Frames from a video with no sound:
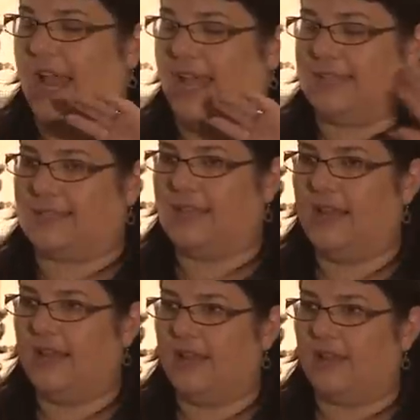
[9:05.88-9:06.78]
as
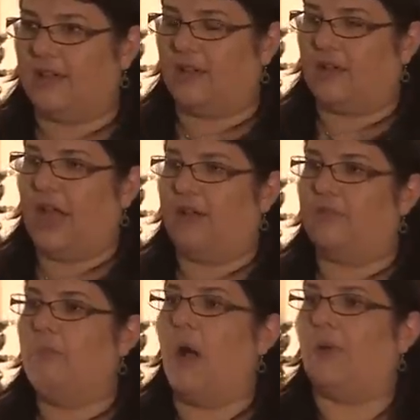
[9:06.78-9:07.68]
kind of
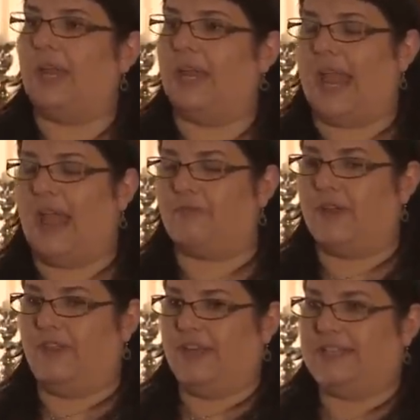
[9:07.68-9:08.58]
mowing
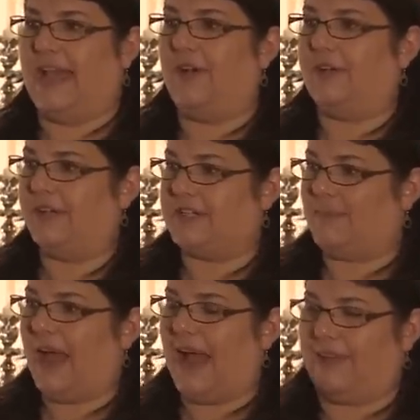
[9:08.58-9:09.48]
everything down in its
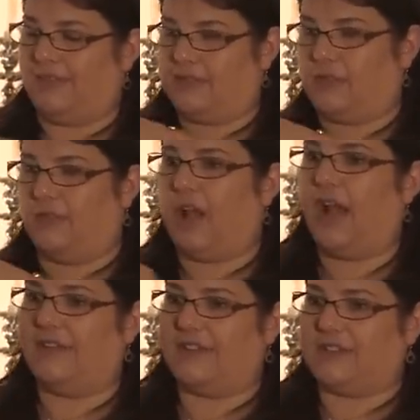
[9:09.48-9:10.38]
path, sort of
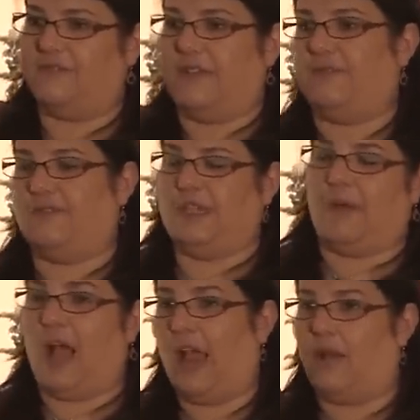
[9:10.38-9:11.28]
cutting this 50
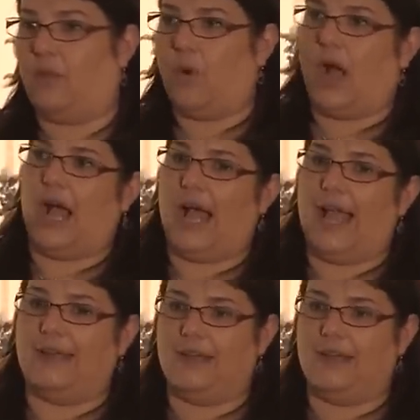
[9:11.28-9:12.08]
mile wide